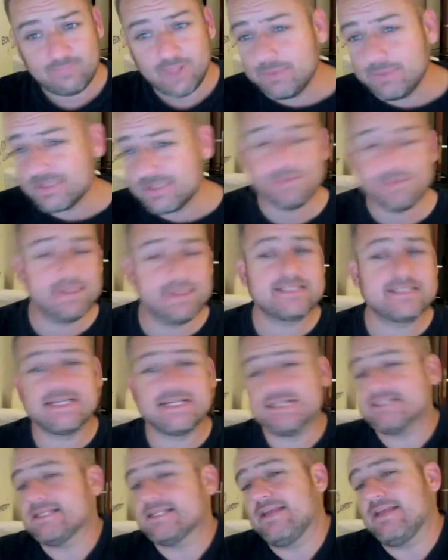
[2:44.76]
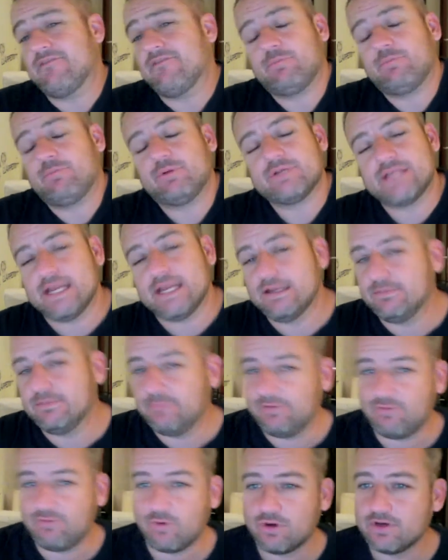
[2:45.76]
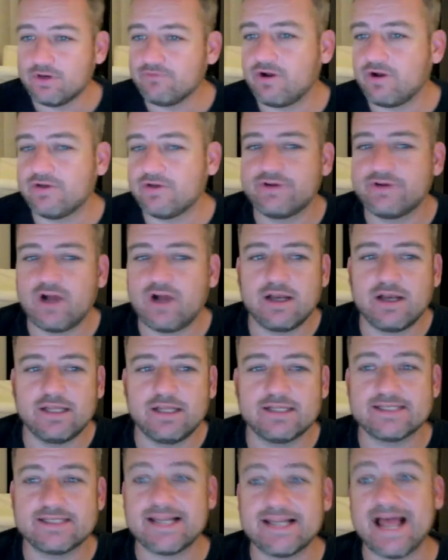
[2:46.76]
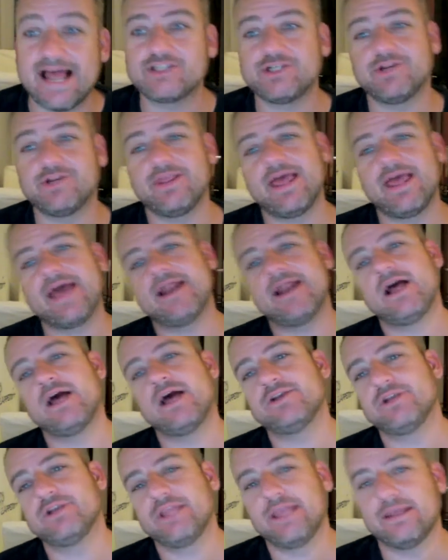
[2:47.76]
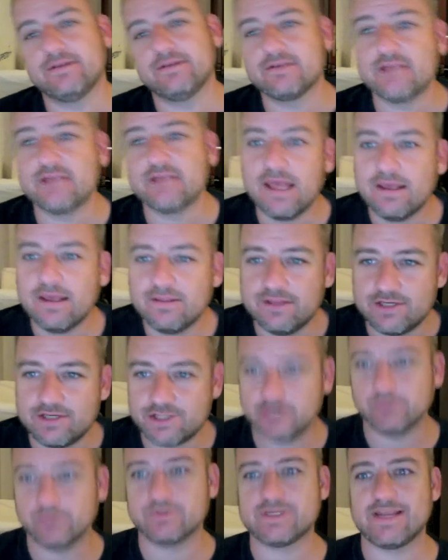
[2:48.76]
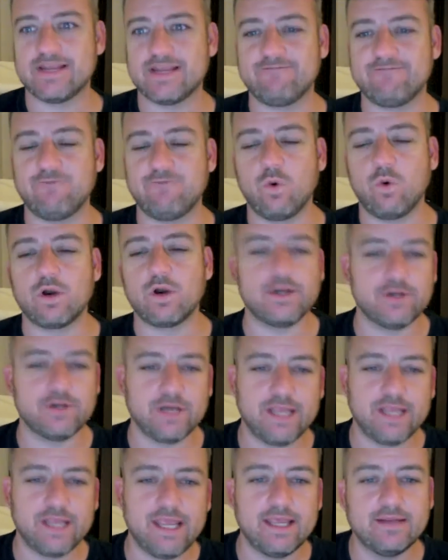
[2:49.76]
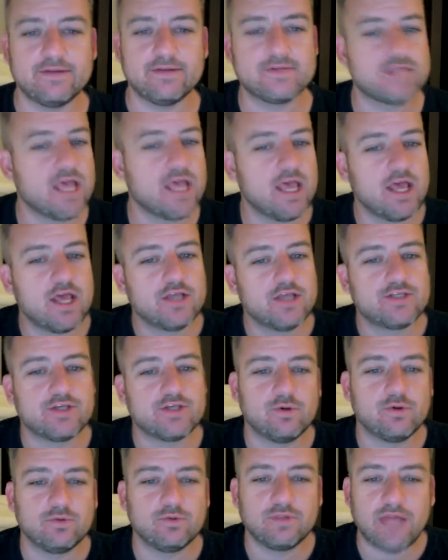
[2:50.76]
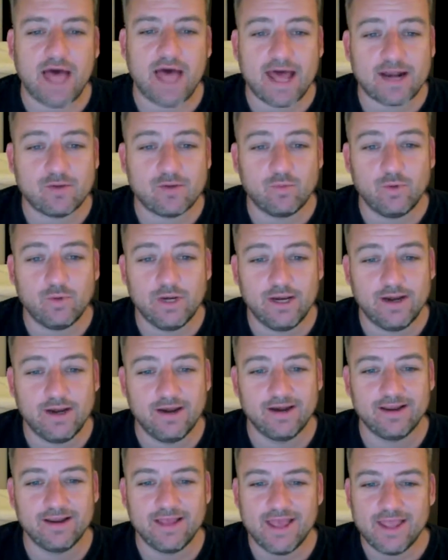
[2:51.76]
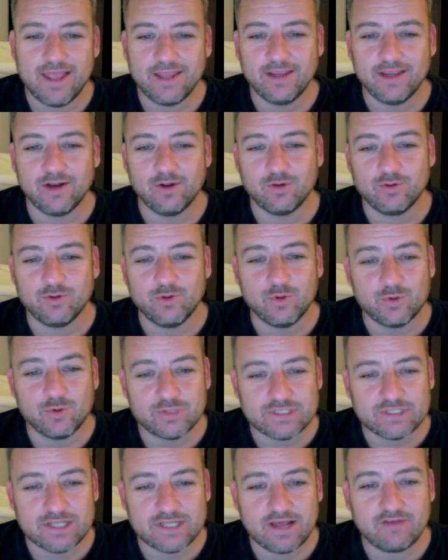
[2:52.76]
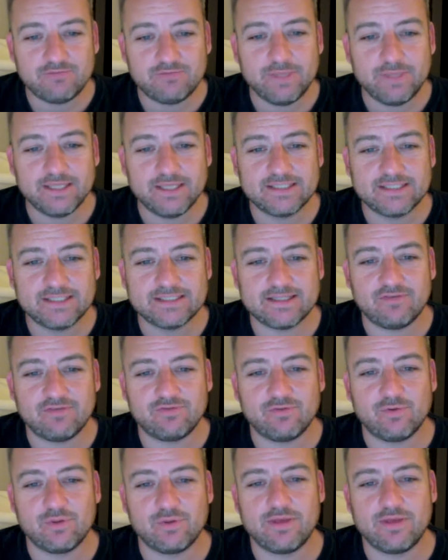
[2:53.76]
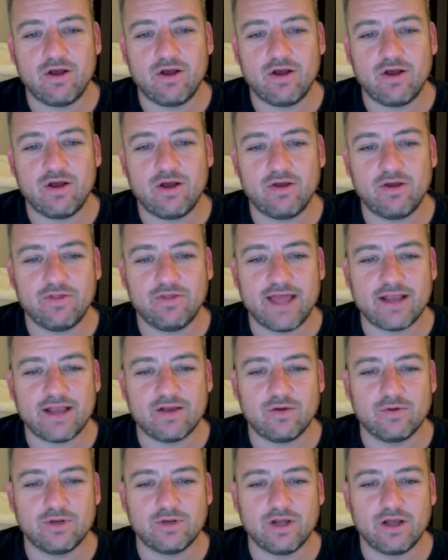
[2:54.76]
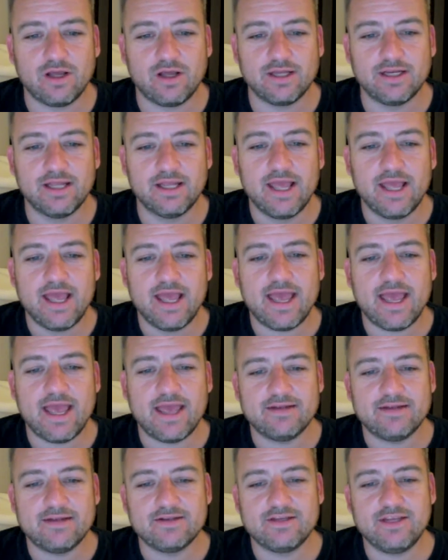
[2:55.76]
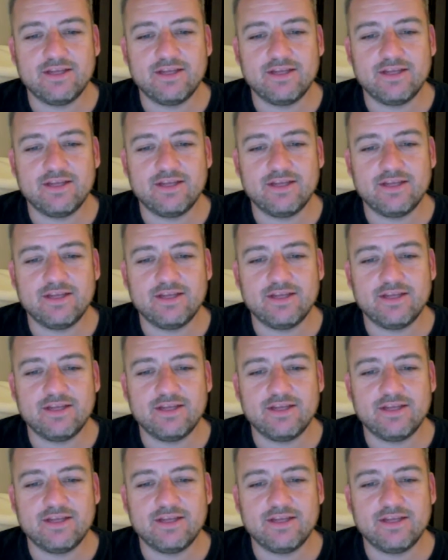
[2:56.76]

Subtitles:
some of these kids had never presented before in front of an audience. Last year they had 100 kids. This year was like 400 kids. So a lot of new stuff, big stuff for them and all that going on. And,